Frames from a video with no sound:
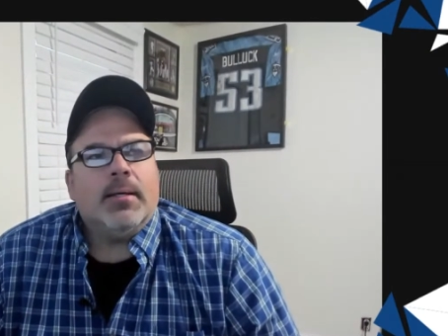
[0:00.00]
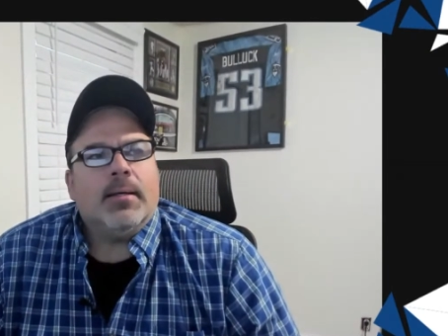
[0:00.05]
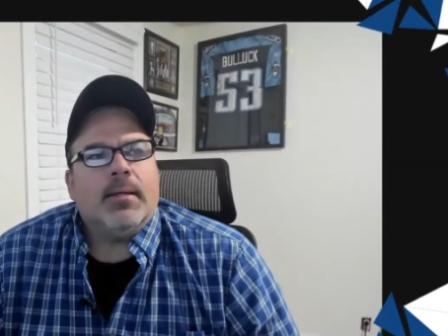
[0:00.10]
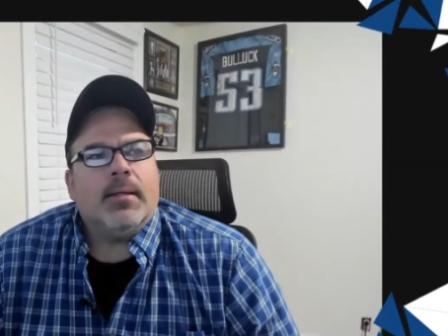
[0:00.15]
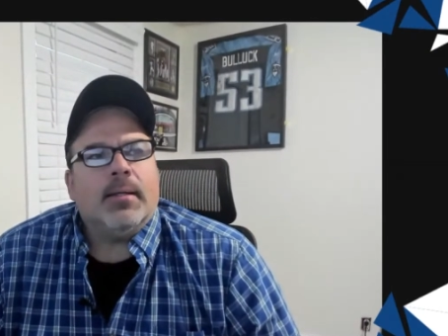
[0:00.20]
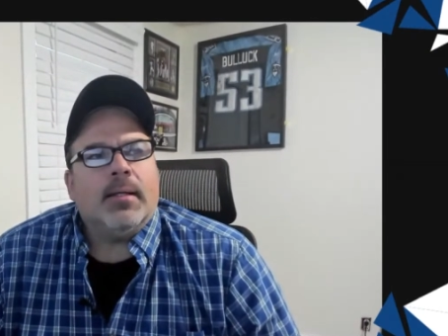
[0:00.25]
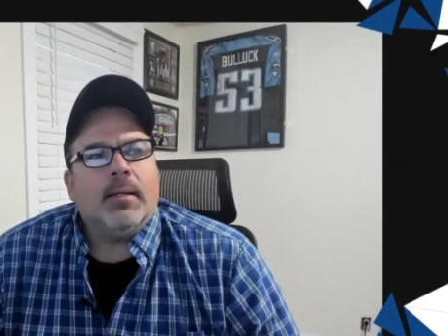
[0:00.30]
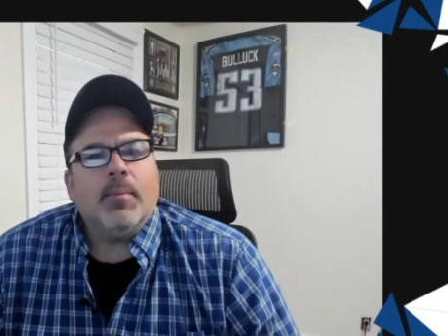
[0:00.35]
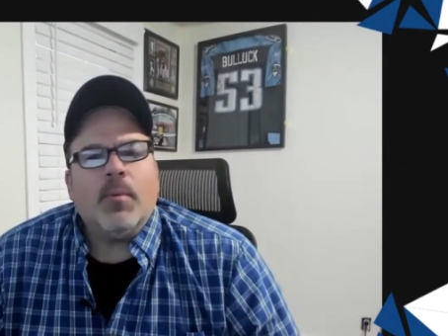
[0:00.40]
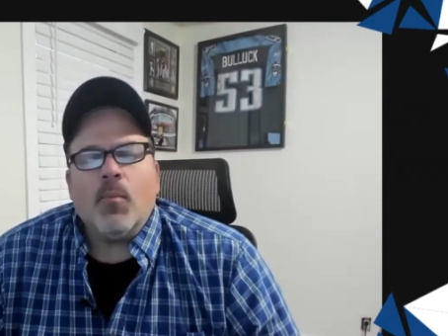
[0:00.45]
a
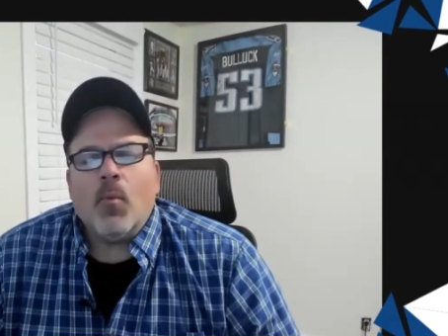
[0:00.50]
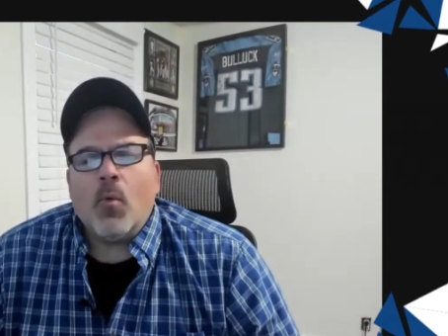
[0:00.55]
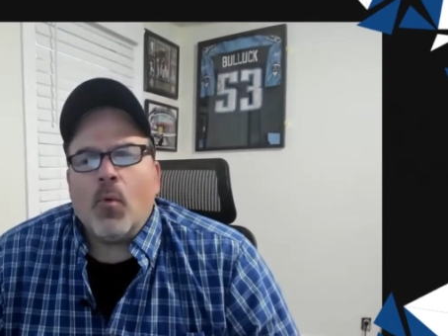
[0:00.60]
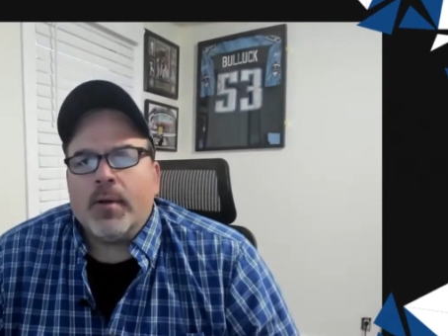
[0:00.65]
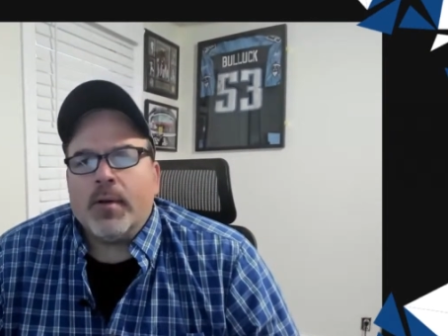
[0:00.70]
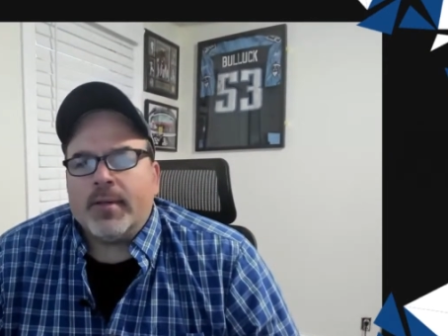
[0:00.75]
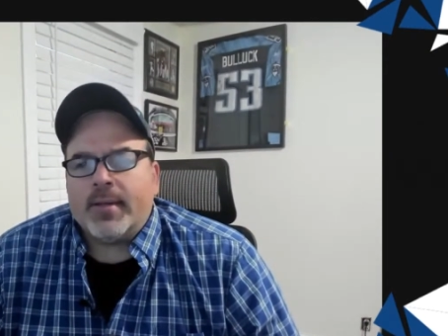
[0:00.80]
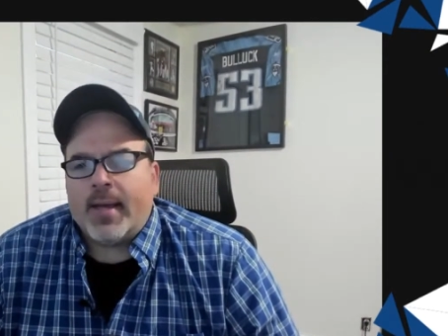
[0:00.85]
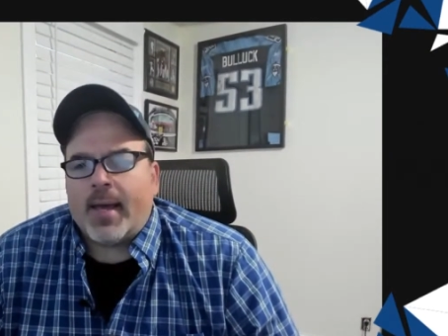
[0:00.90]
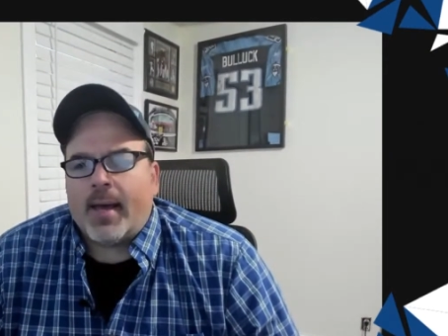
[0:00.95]
little bit more
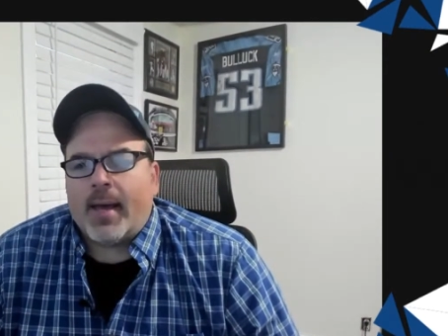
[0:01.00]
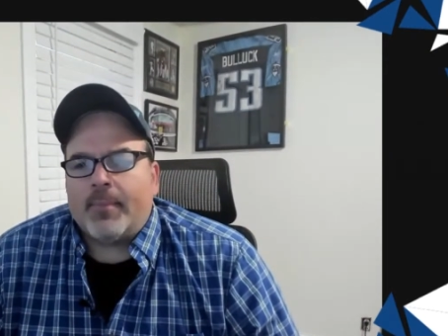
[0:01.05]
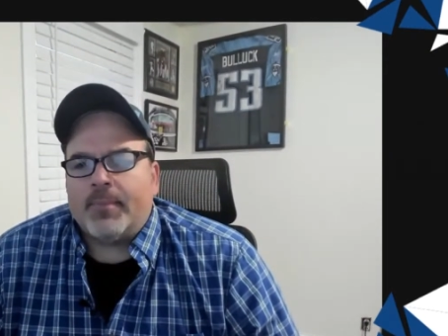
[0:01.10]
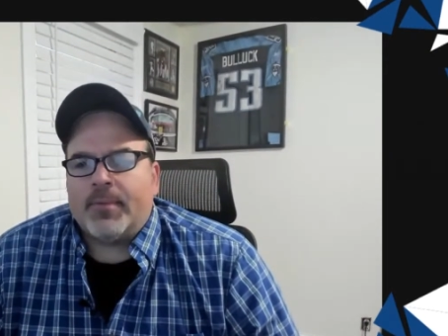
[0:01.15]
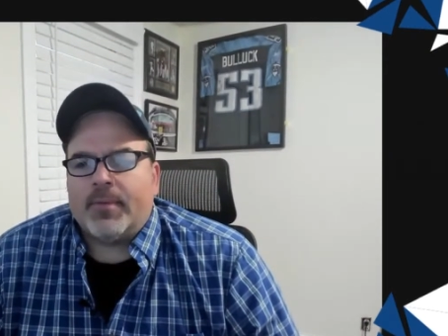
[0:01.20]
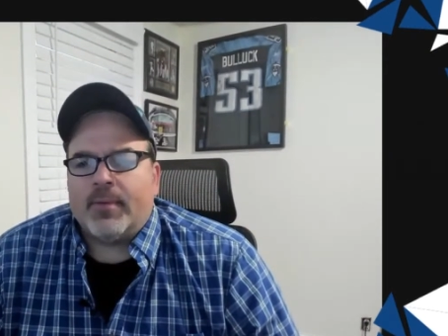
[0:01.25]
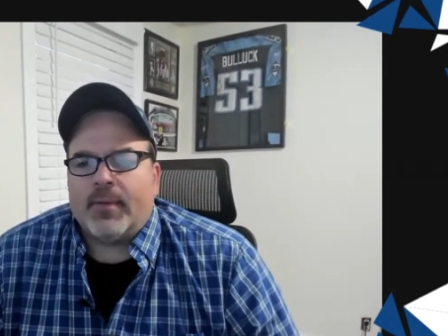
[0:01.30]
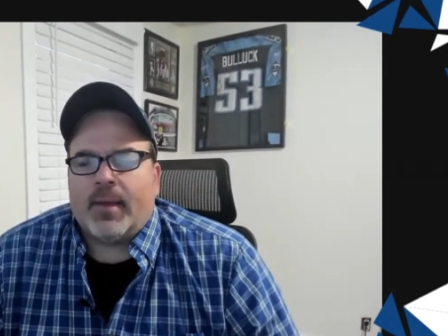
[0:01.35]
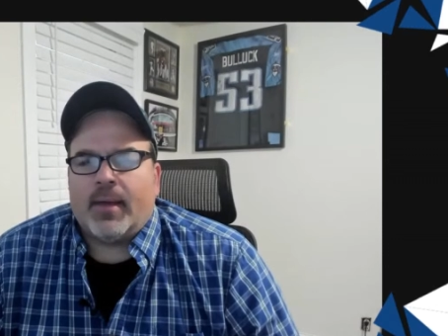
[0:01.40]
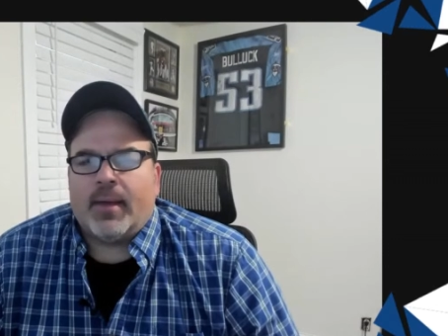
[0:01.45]
in
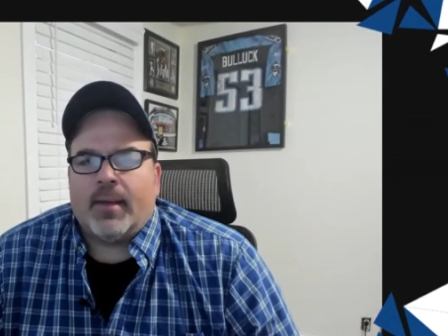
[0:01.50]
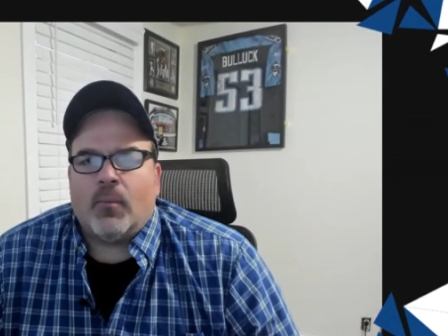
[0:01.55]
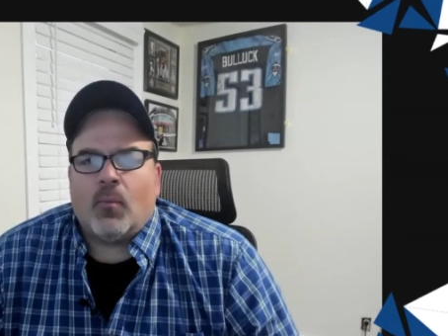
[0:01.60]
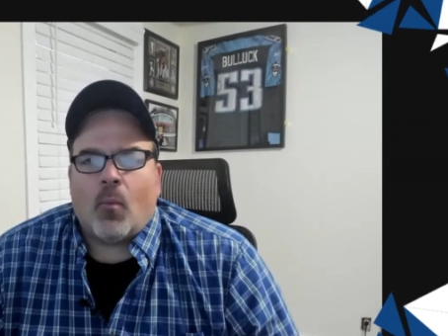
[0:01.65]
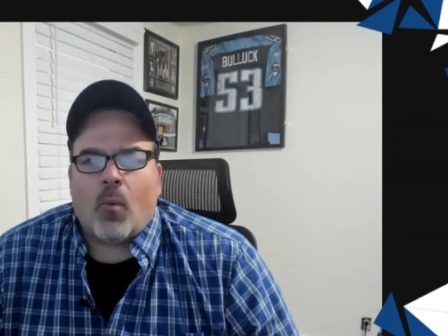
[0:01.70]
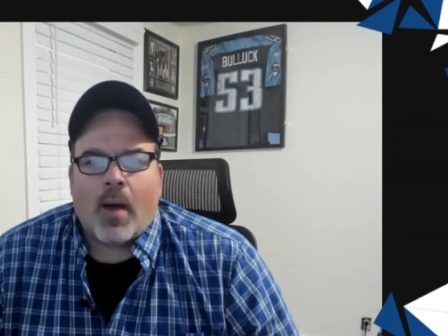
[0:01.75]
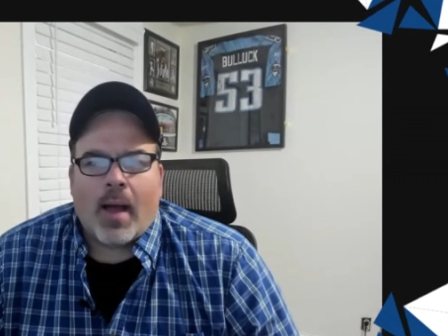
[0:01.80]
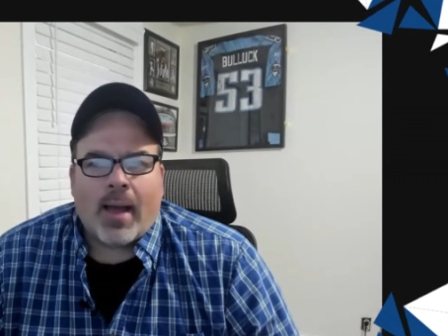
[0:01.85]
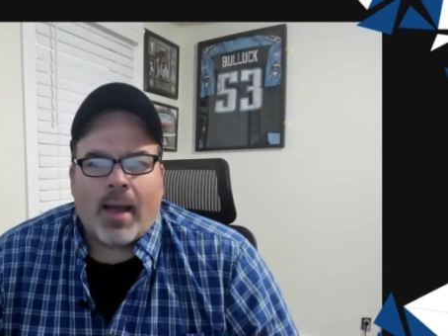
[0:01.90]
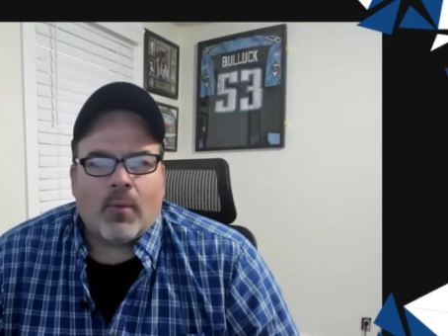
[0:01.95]
depth, and
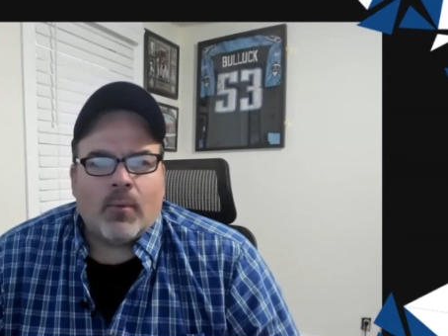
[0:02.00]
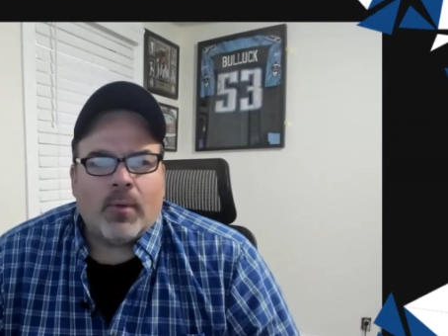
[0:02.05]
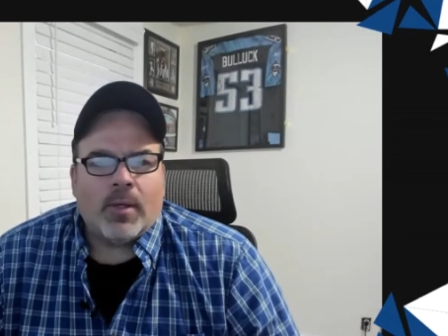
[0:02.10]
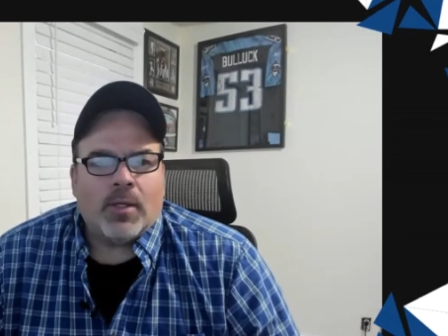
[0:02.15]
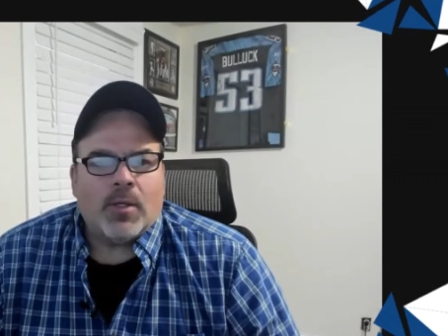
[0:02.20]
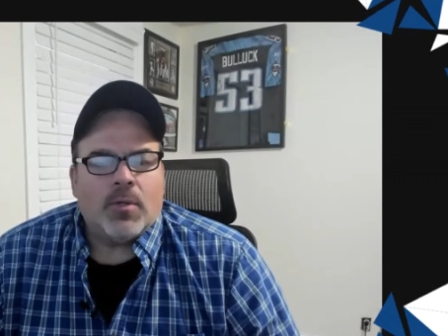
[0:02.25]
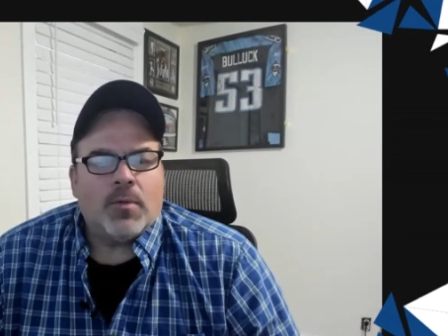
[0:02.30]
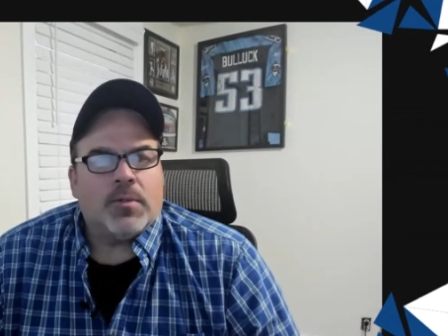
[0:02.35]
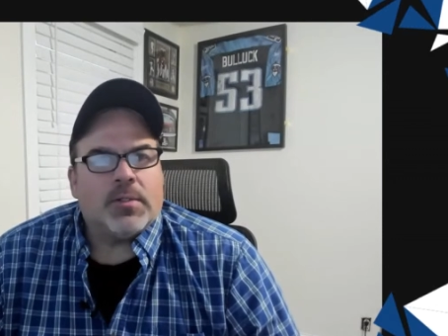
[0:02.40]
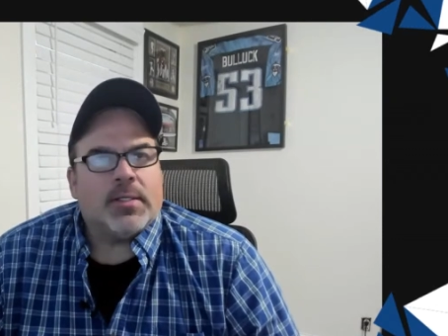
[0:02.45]
why we
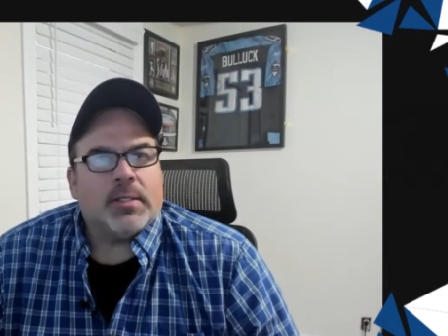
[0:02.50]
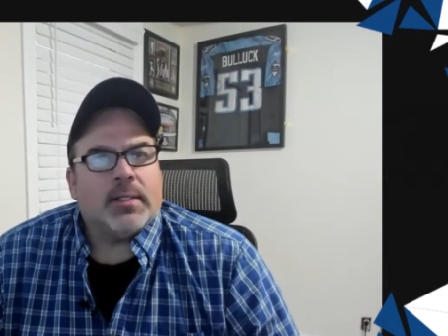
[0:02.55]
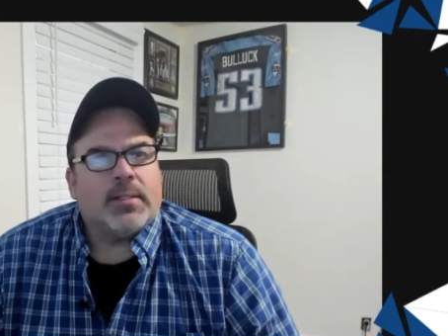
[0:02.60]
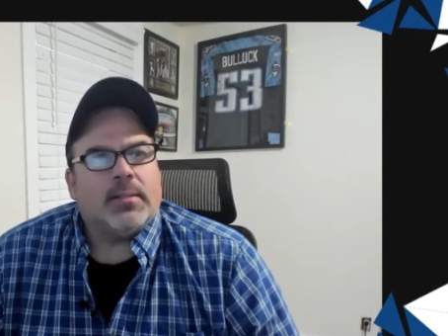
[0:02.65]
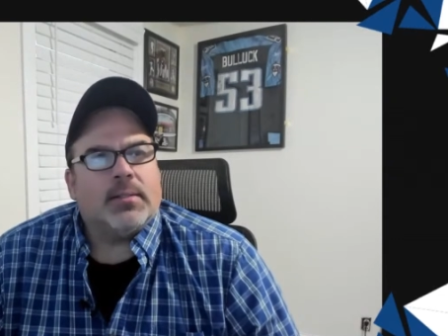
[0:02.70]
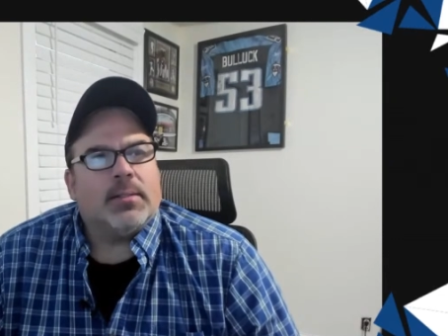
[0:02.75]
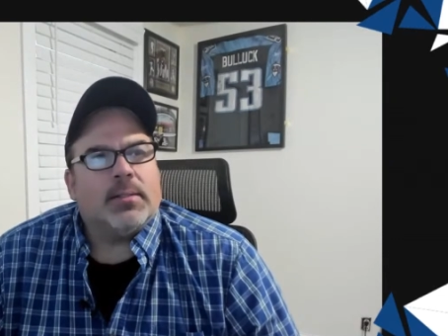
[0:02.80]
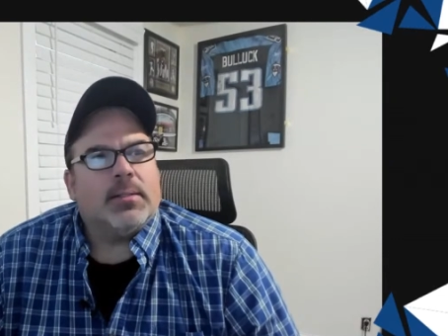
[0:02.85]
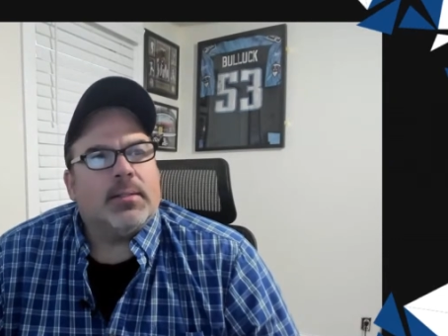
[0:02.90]
use it